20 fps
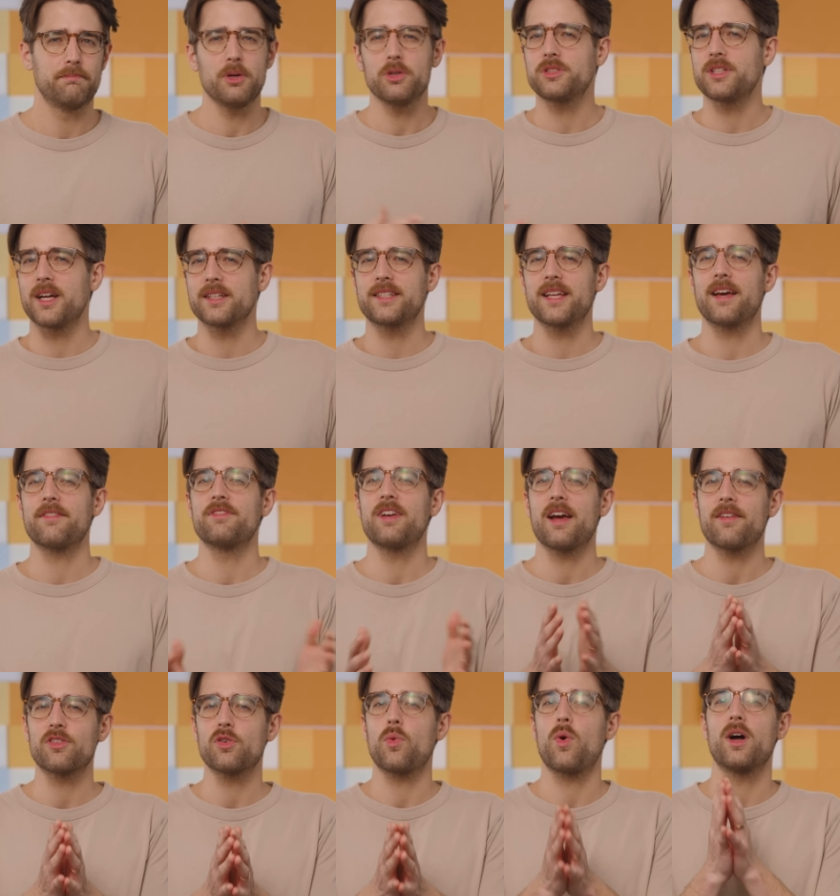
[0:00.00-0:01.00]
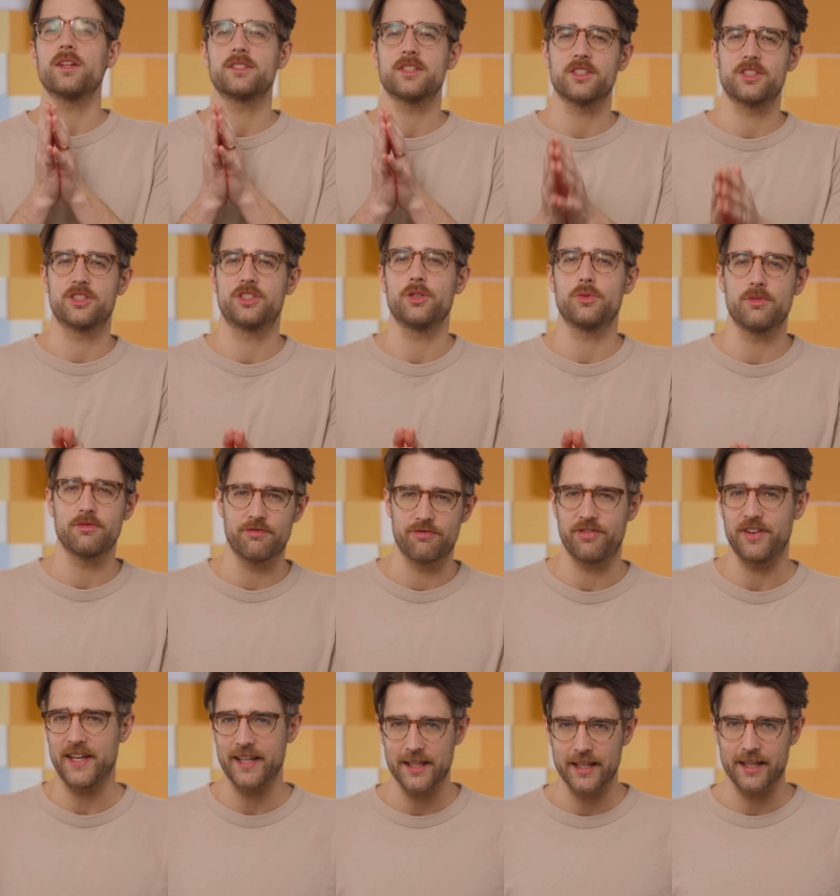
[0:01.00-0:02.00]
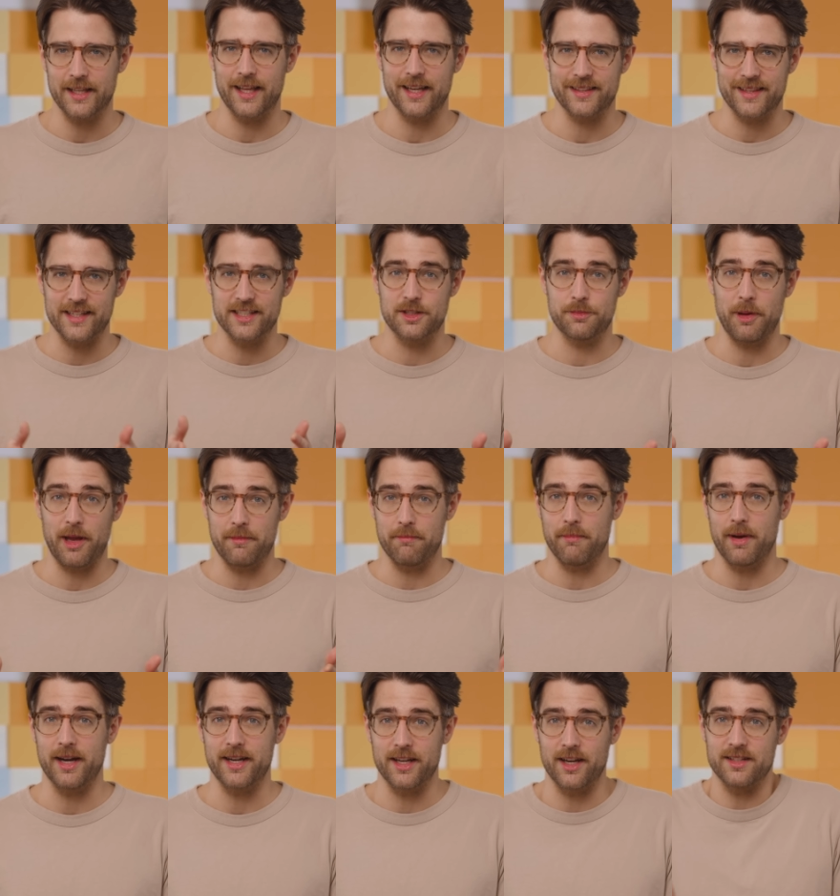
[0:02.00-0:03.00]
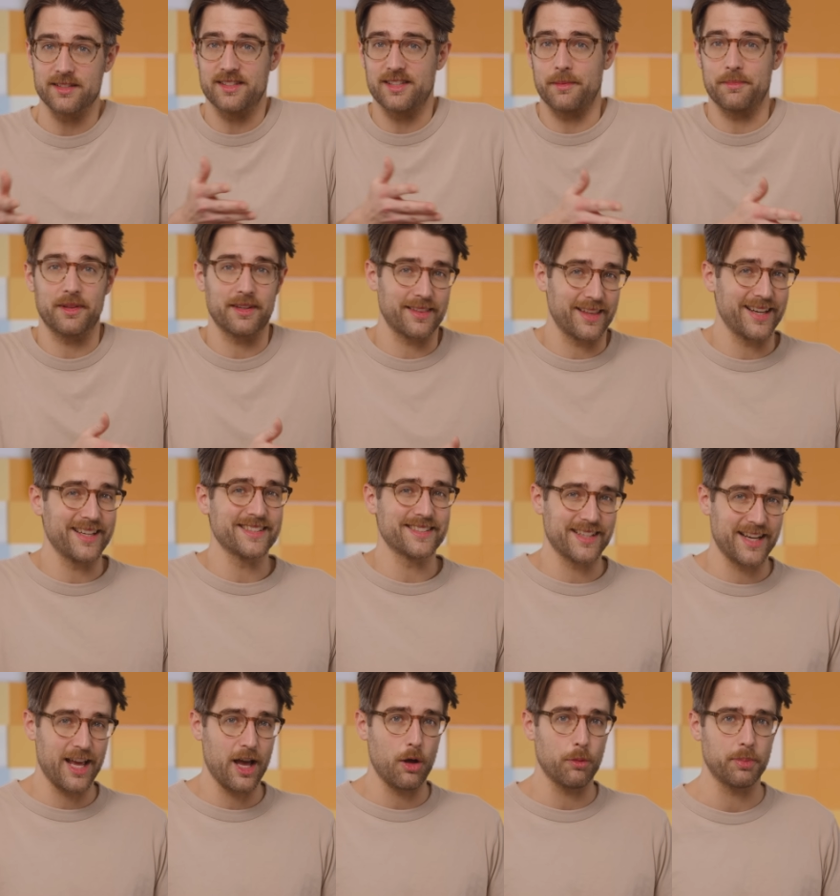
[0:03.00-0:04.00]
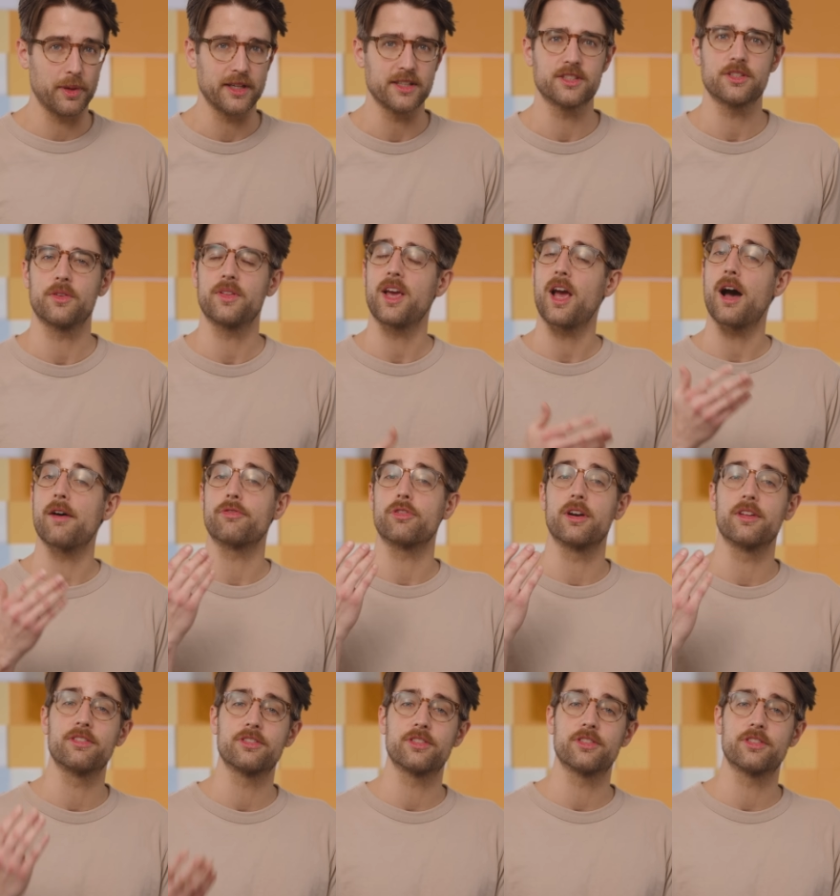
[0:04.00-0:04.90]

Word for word: Boot.dev never wants a student feeling like they spent money on something that isn't helping, so they offer a